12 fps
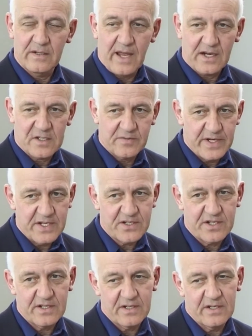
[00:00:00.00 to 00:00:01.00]

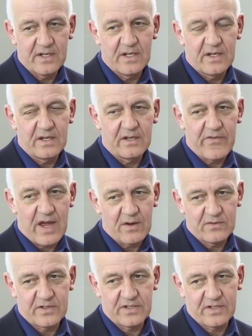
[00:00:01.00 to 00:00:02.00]
exhibition
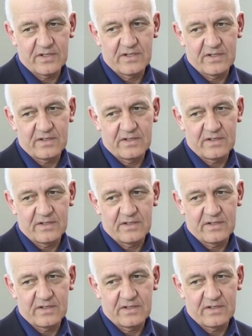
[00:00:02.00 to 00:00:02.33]
around